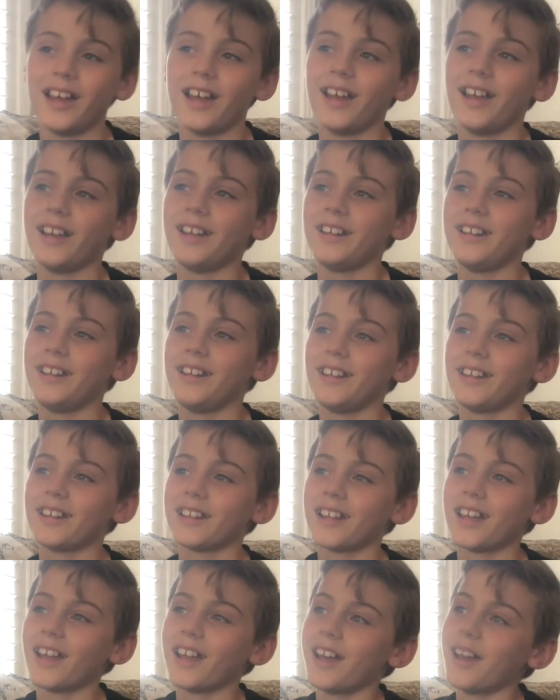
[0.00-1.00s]
I I think
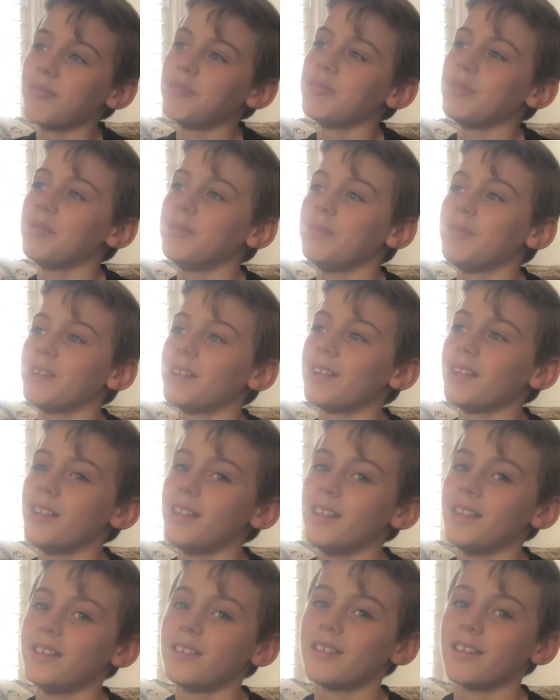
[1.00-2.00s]
that happened
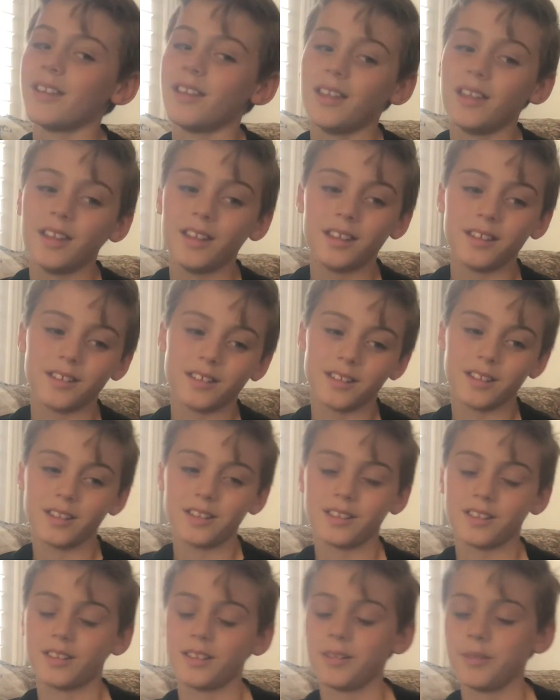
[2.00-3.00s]
because
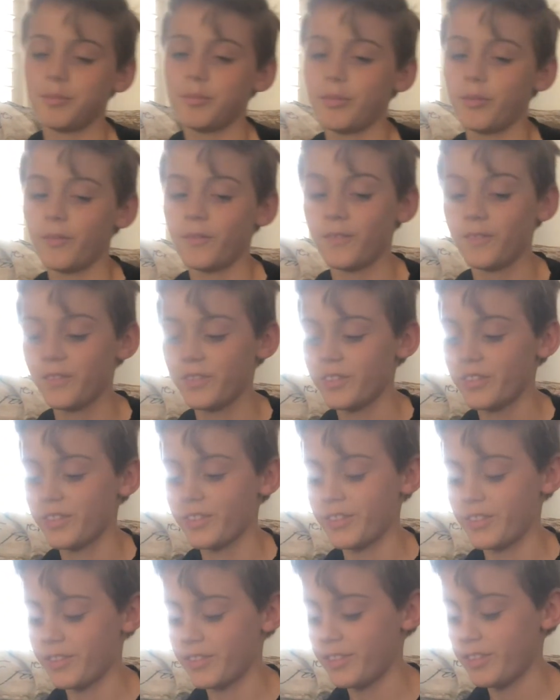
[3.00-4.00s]
since they're both
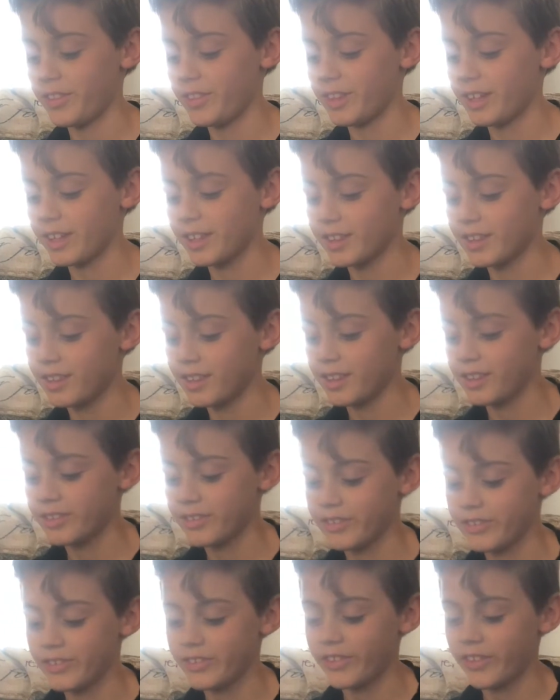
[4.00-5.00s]
like the
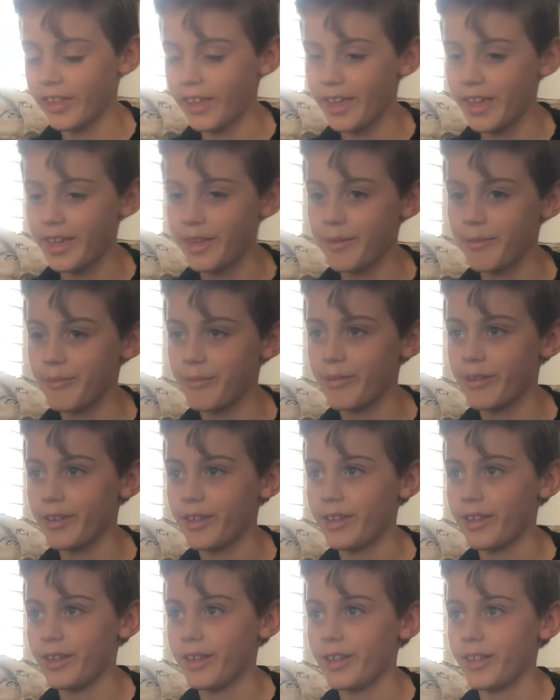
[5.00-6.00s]
same,
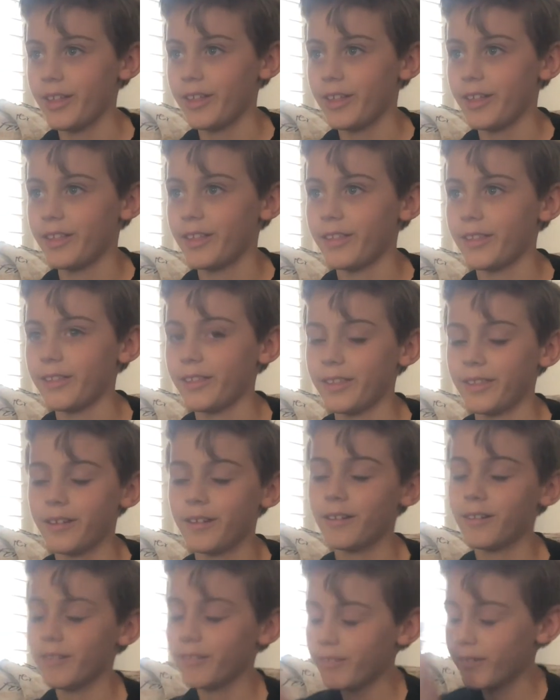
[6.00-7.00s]

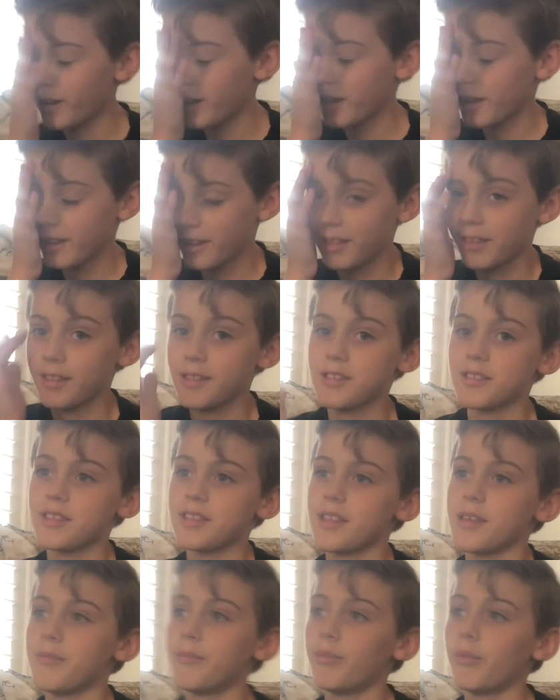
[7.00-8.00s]
like since
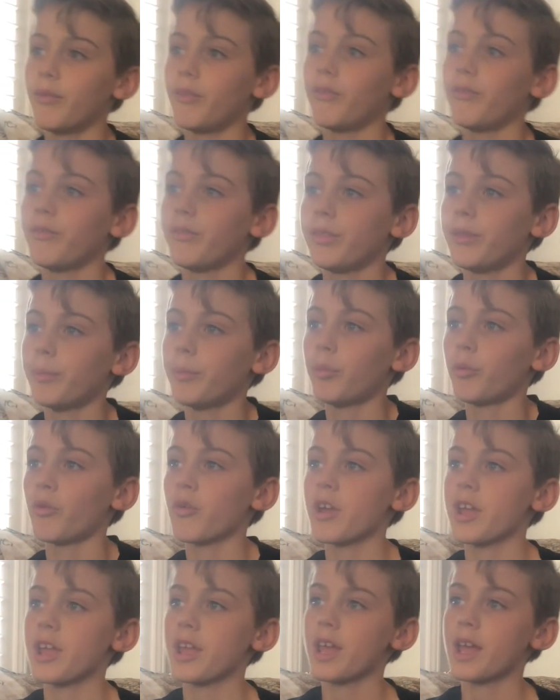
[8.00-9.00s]
they both the
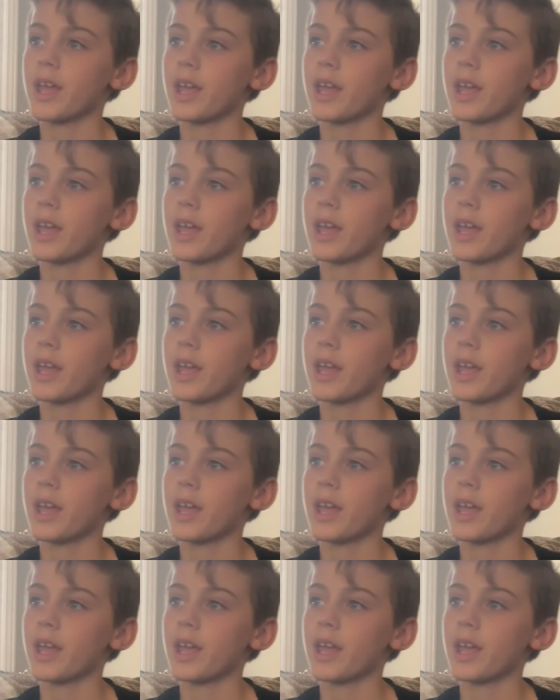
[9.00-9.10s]
point.